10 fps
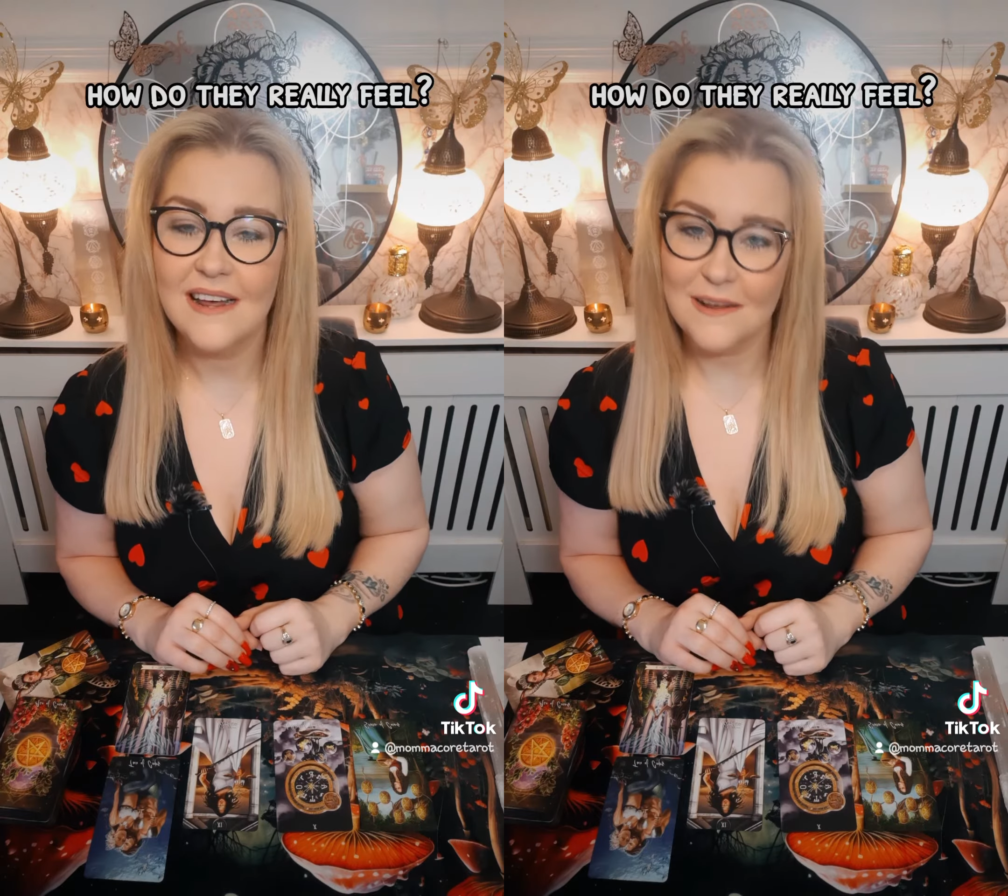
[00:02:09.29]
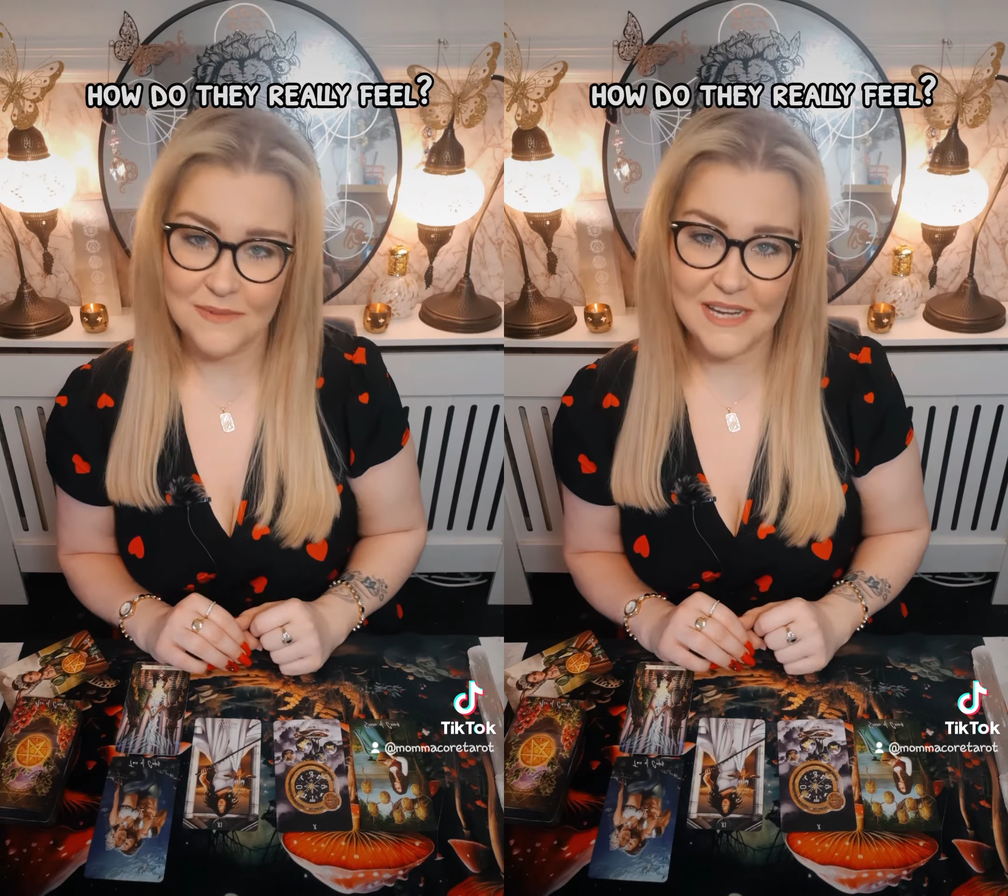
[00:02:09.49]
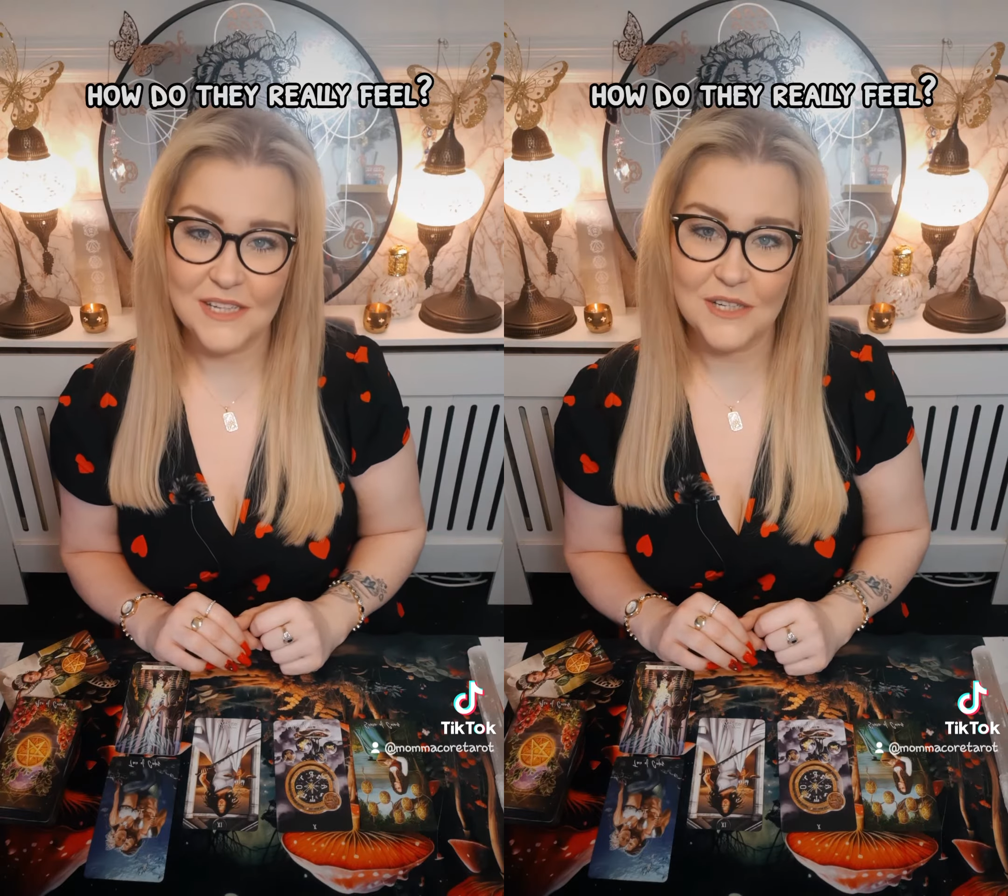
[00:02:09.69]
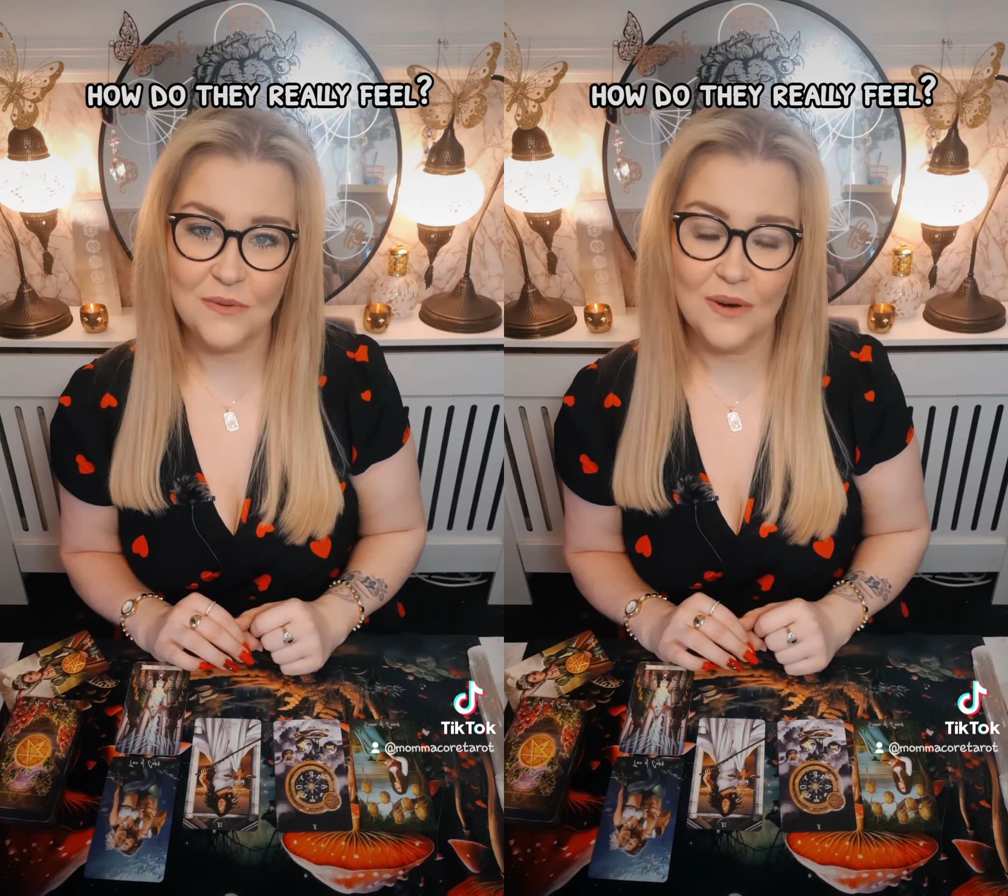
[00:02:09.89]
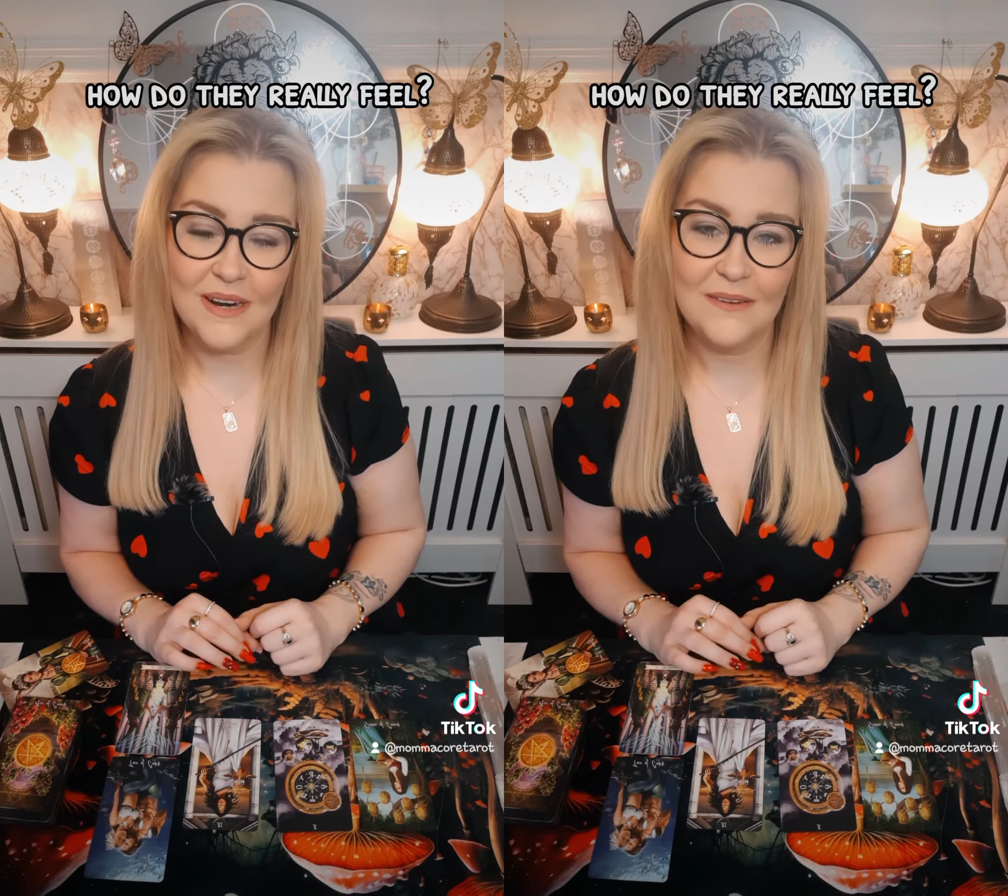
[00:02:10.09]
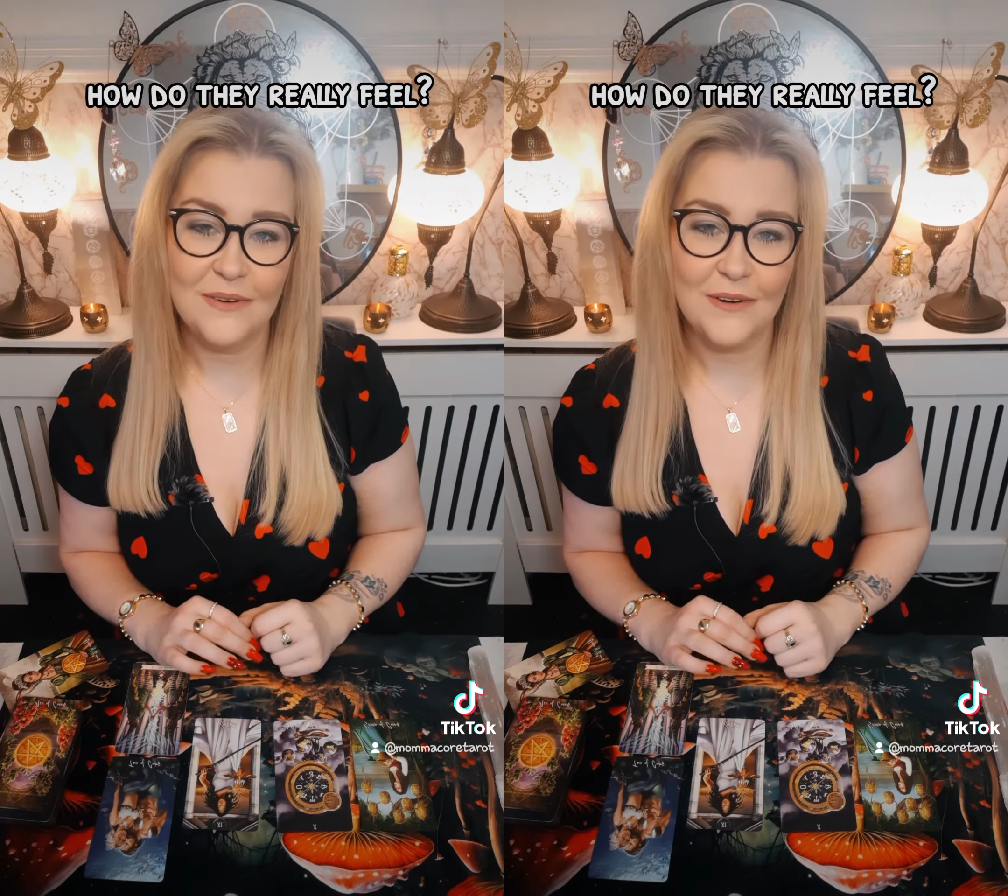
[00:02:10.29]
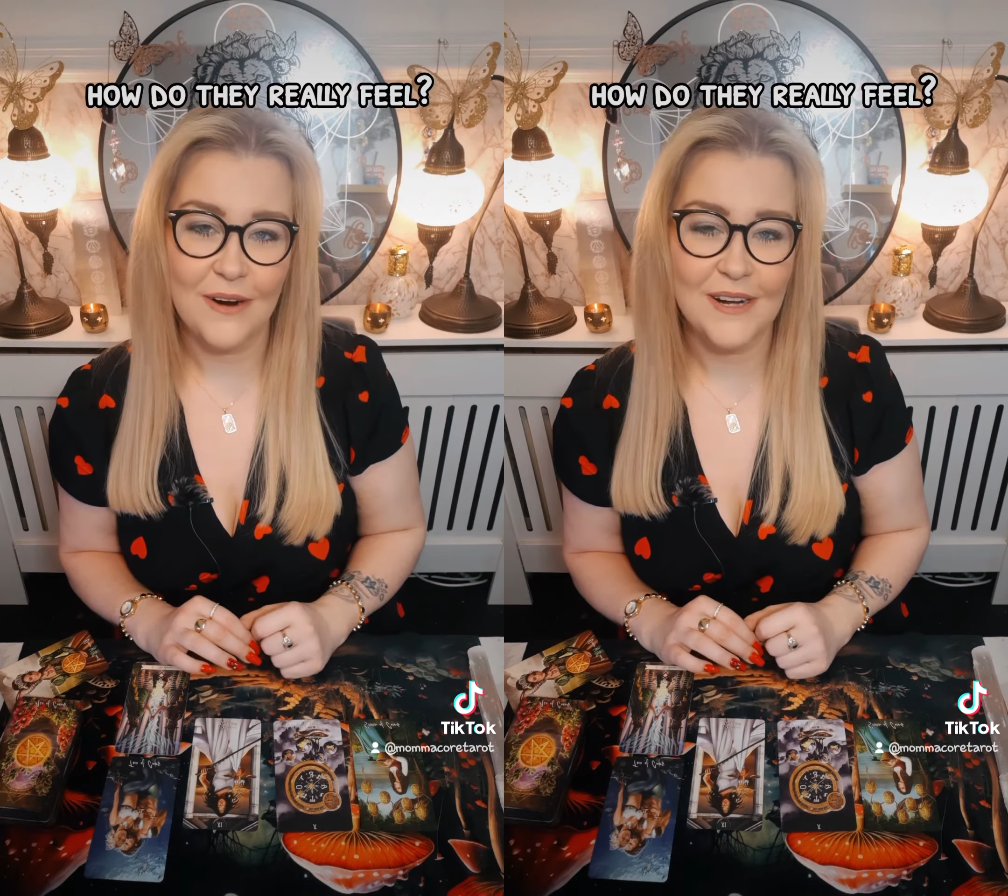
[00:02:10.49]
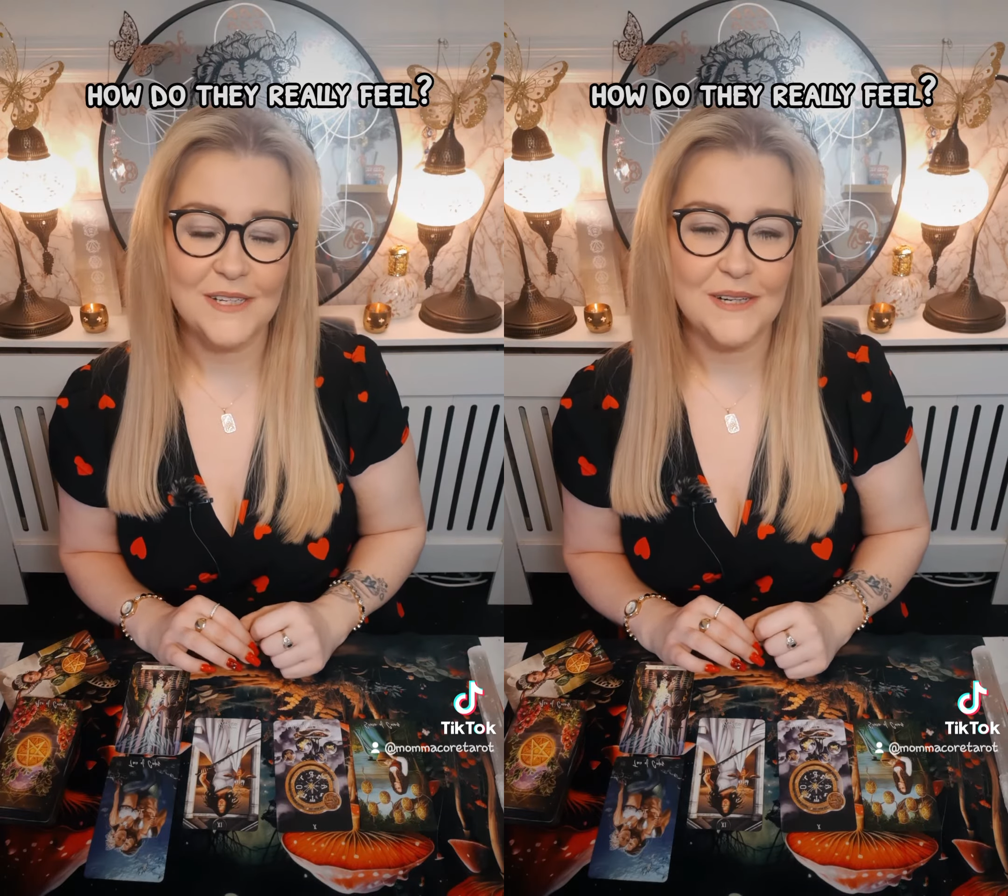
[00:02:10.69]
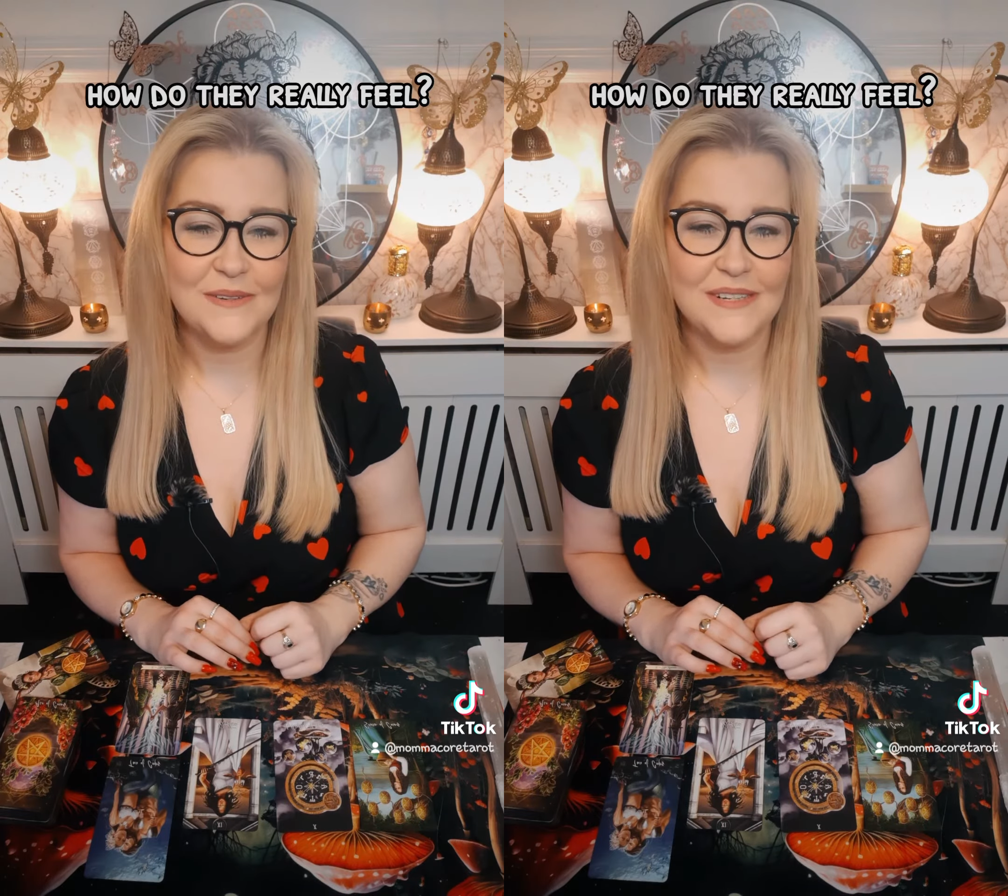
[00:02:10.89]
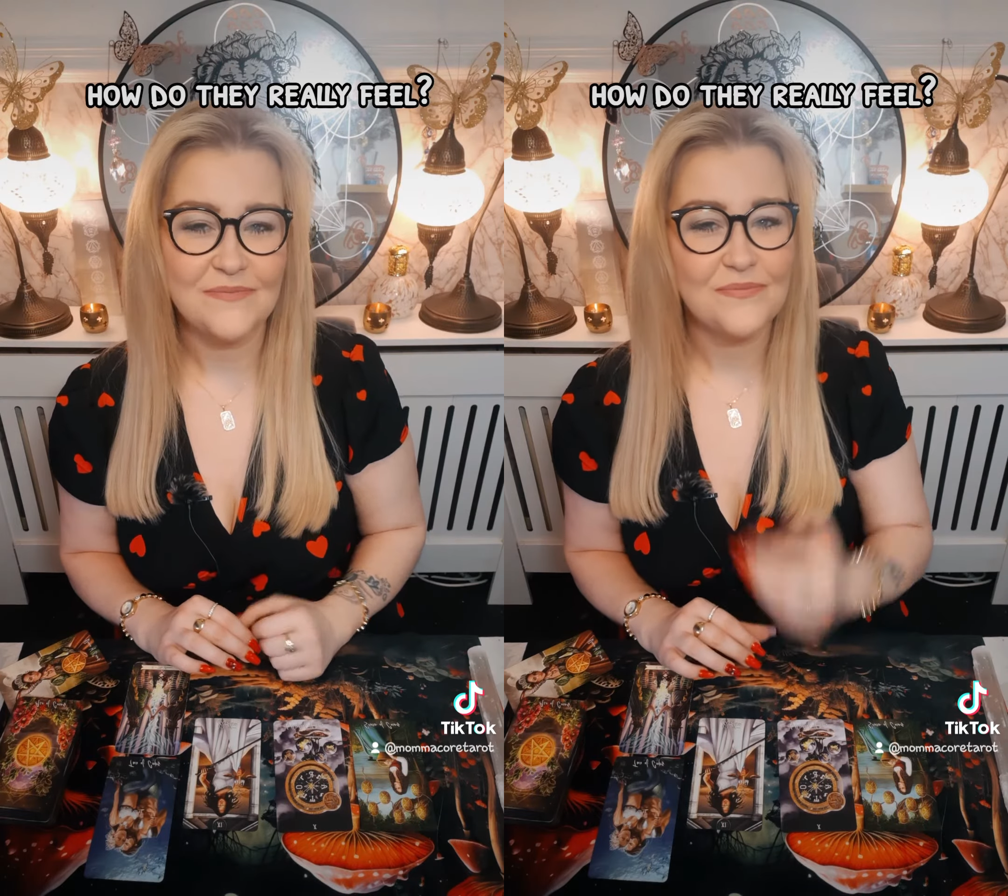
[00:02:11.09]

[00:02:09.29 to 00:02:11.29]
I'm sending you all love and gratitude.